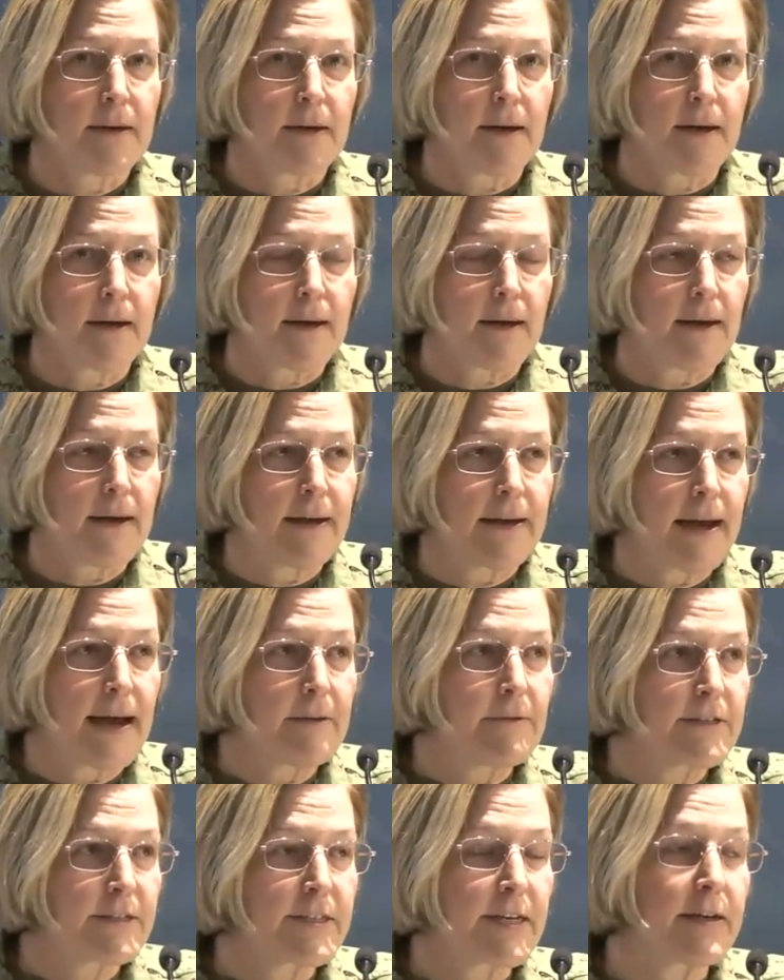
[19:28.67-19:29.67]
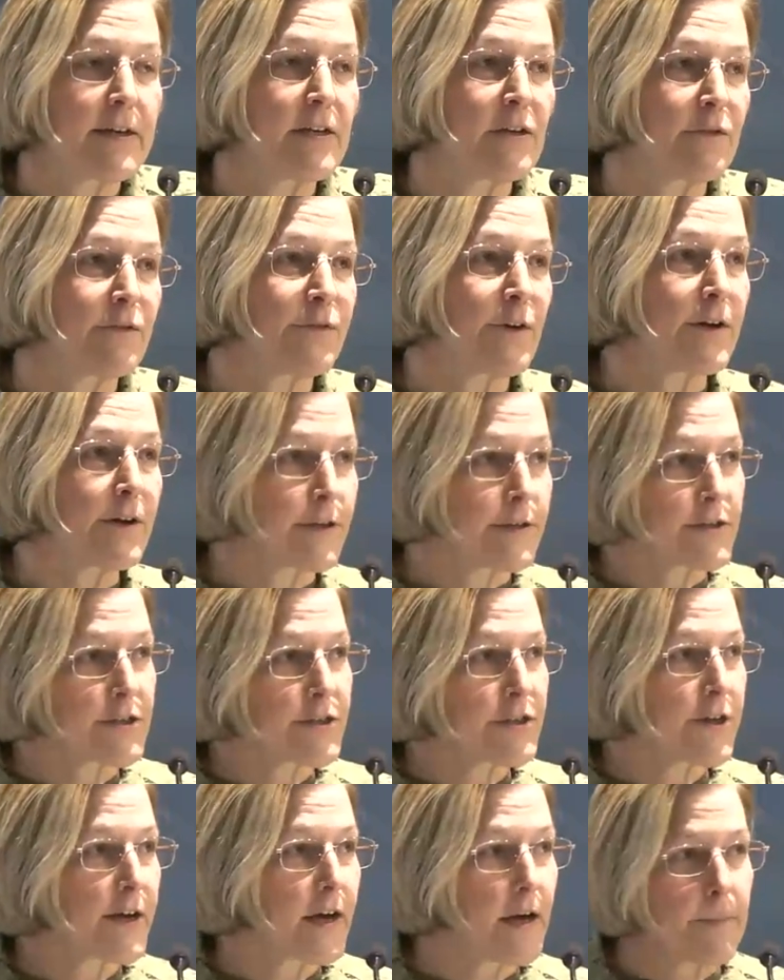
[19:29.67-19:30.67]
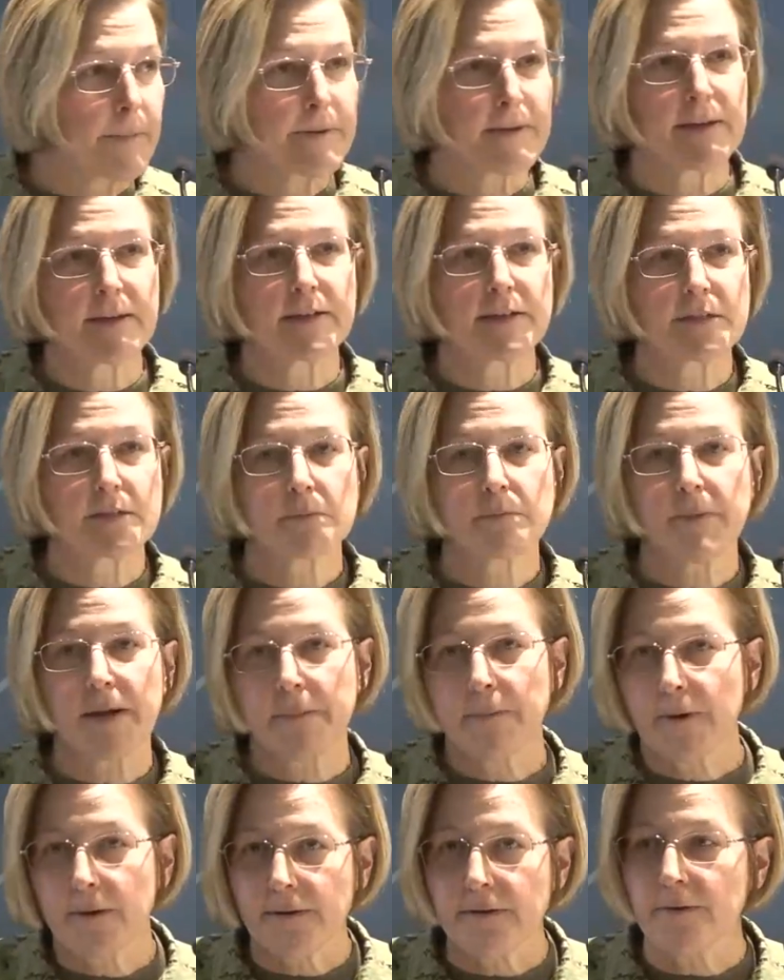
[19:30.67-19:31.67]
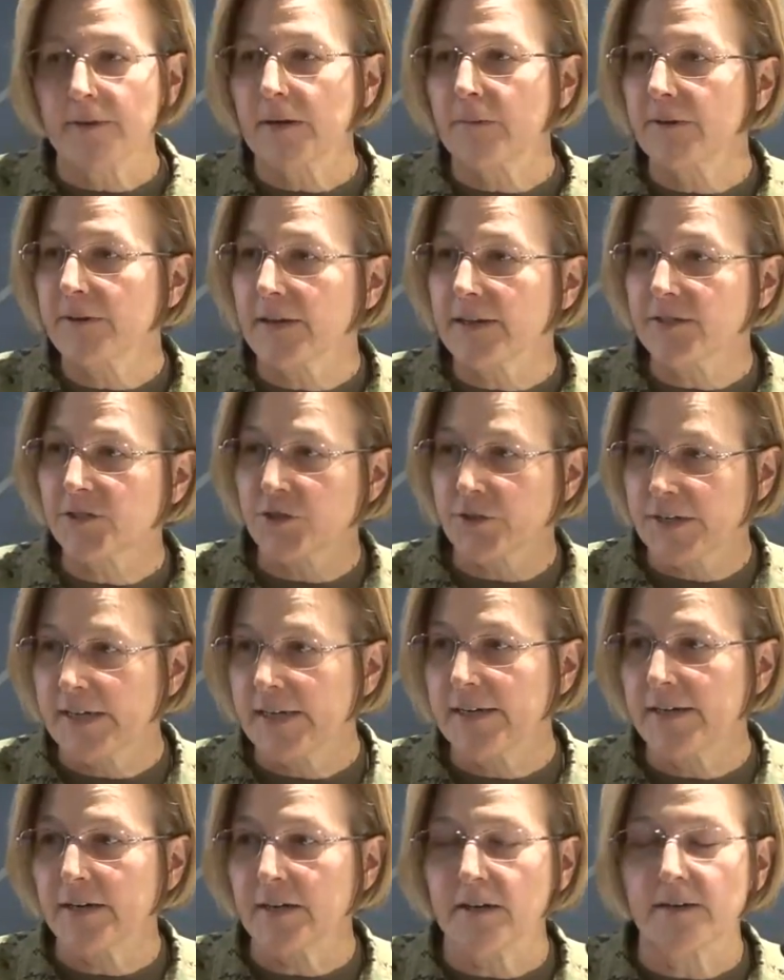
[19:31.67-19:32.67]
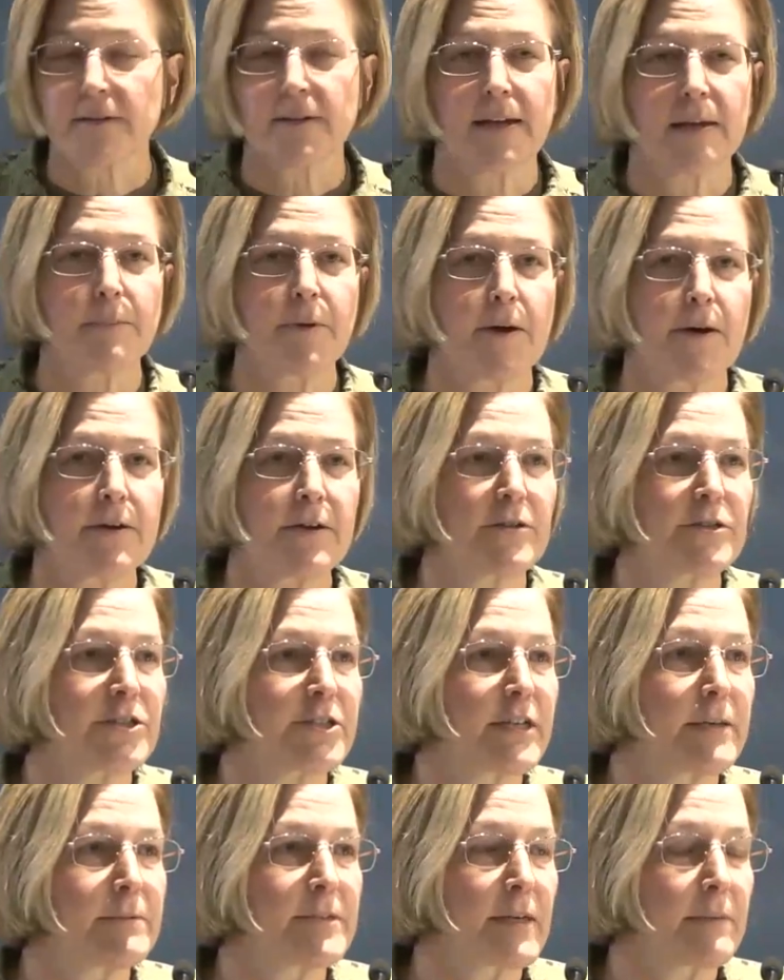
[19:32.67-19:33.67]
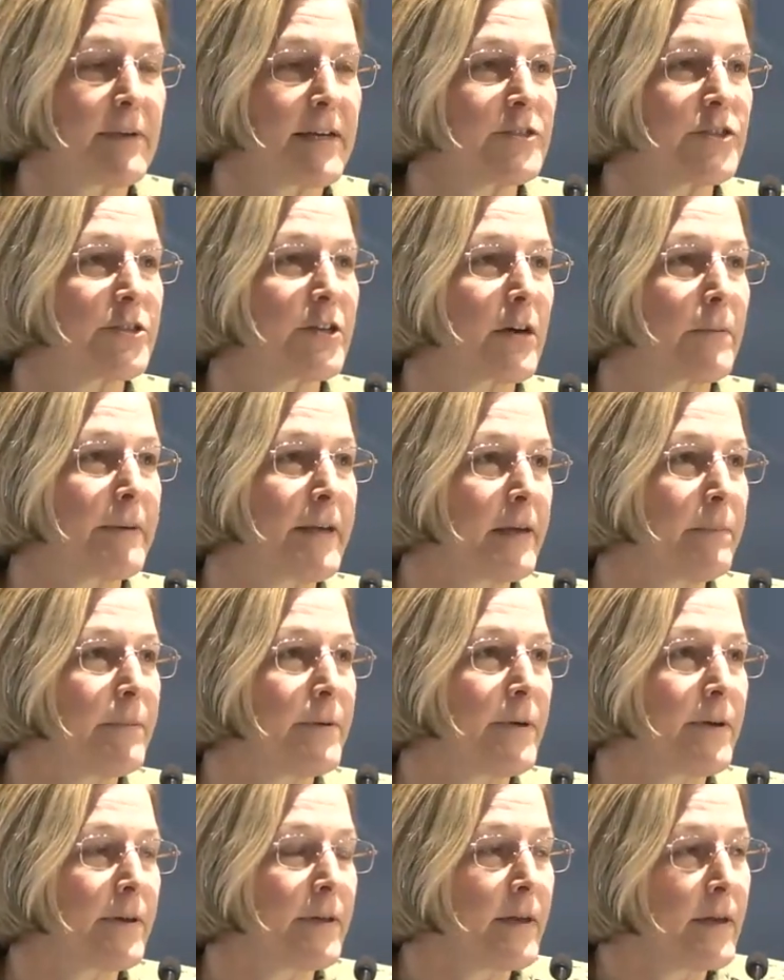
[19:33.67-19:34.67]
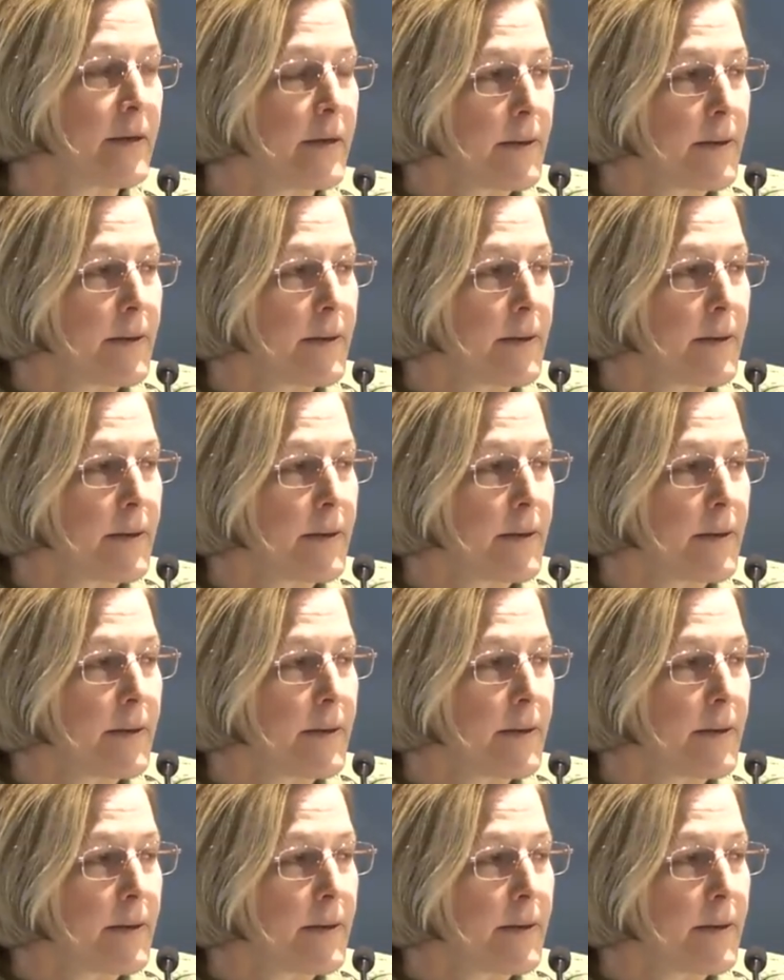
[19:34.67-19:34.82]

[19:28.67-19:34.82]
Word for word: Uh, and I would tell you first, you're helping us by partnering with us. You're here. And partnerships, I mentioned our people.